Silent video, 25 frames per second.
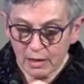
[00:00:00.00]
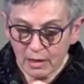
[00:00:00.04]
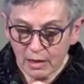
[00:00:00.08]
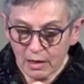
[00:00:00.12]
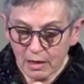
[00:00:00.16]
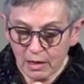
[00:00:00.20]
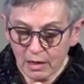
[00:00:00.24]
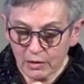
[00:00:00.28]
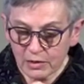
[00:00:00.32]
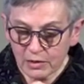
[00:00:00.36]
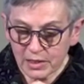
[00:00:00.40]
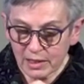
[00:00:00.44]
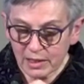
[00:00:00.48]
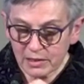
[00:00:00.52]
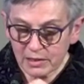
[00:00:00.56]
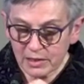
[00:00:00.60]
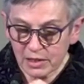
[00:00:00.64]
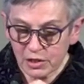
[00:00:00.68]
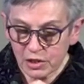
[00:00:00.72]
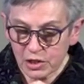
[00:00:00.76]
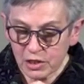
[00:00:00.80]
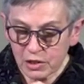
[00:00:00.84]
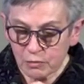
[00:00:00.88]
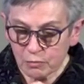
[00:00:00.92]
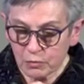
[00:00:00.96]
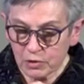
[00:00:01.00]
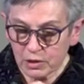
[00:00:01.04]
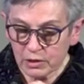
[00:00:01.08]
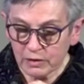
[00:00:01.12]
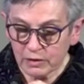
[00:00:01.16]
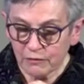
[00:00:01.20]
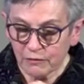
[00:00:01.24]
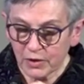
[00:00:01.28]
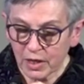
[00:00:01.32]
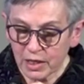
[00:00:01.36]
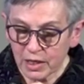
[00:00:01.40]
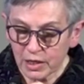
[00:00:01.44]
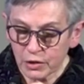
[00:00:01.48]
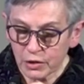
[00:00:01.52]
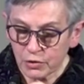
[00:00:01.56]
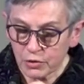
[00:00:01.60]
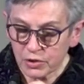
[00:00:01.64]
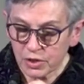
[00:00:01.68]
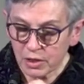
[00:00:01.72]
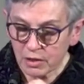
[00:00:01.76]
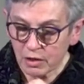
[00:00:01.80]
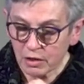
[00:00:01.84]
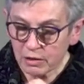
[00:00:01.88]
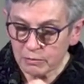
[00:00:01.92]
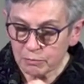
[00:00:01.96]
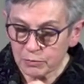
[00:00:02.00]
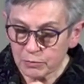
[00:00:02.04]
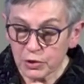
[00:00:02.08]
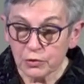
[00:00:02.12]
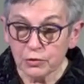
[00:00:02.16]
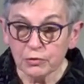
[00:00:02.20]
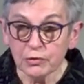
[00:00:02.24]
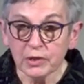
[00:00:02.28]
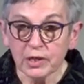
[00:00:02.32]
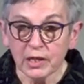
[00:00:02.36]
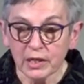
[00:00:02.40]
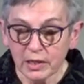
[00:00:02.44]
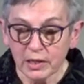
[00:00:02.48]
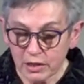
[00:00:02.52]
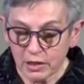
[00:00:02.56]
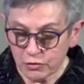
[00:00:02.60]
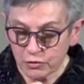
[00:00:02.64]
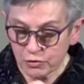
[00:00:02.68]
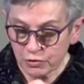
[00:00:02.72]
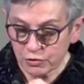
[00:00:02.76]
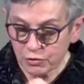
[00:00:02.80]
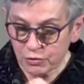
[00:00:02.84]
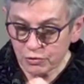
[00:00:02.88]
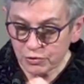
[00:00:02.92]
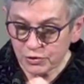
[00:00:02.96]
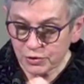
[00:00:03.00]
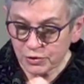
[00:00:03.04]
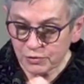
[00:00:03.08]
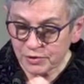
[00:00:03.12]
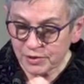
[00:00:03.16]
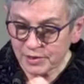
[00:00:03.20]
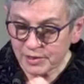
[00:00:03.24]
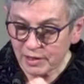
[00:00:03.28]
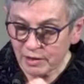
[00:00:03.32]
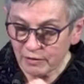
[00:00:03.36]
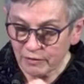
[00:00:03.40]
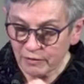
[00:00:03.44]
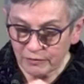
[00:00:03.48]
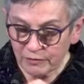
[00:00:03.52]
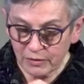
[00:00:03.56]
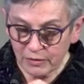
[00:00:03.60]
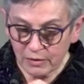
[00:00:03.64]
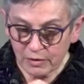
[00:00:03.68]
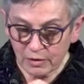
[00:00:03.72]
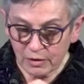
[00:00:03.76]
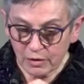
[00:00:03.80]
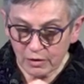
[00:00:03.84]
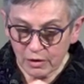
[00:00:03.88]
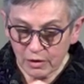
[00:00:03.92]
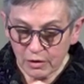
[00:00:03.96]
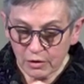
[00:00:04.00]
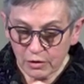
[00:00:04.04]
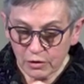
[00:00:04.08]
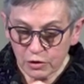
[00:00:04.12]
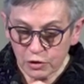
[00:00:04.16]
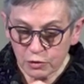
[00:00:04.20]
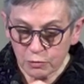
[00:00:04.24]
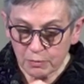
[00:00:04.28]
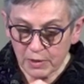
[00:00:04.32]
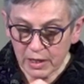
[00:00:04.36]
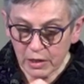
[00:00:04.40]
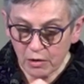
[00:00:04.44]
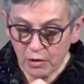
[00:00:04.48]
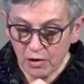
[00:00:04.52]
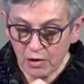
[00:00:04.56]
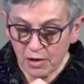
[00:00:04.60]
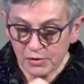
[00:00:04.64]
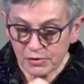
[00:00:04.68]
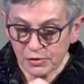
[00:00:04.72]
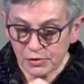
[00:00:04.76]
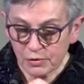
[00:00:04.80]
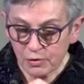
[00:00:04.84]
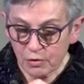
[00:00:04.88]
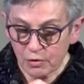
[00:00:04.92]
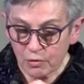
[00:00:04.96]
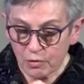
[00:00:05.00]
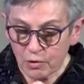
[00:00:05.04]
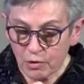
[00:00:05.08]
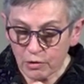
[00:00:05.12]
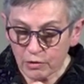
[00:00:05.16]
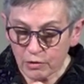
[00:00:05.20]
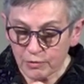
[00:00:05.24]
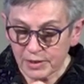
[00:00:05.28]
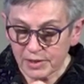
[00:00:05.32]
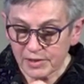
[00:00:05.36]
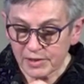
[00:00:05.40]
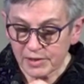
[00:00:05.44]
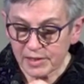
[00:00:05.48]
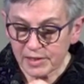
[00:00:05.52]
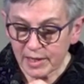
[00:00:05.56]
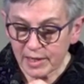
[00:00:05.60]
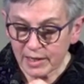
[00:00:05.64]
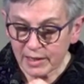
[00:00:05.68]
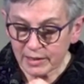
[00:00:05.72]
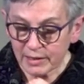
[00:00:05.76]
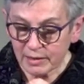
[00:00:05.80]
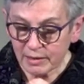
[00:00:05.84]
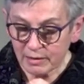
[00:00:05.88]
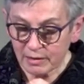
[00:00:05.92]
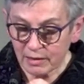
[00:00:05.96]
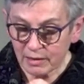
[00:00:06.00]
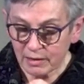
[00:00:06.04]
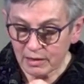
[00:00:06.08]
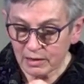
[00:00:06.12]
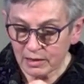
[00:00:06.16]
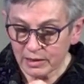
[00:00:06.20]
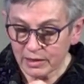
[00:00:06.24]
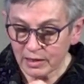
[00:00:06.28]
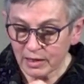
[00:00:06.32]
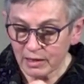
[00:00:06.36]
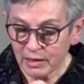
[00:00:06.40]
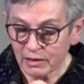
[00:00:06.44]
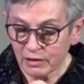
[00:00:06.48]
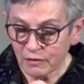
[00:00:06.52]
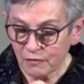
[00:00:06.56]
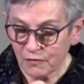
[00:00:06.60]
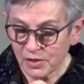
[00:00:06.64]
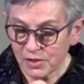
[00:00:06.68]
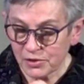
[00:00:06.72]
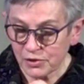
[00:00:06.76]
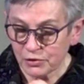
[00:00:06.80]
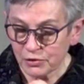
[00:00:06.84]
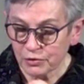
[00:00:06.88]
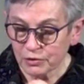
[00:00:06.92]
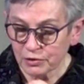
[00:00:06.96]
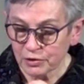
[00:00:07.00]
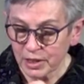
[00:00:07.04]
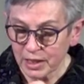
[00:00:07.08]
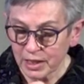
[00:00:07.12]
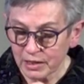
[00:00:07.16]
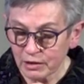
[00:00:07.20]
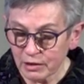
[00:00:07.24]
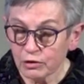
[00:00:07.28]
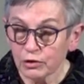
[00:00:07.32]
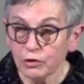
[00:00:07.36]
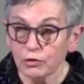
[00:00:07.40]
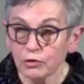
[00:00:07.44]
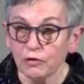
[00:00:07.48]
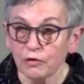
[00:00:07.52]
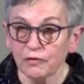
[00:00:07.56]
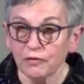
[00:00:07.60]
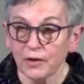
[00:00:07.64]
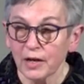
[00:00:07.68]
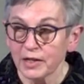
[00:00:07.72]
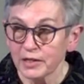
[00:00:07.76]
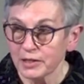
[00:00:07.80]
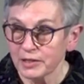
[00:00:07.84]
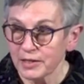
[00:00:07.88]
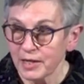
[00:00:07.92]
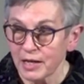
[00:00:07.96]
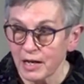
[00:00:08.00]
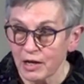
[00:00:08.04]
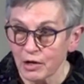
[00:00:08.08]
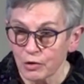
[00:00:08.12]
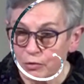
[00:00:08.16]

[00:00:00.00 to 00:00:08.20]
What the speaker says: Our technician will invite you to unmute and introduce yourself. You may also, or instead, click on the visitor link you'll find now.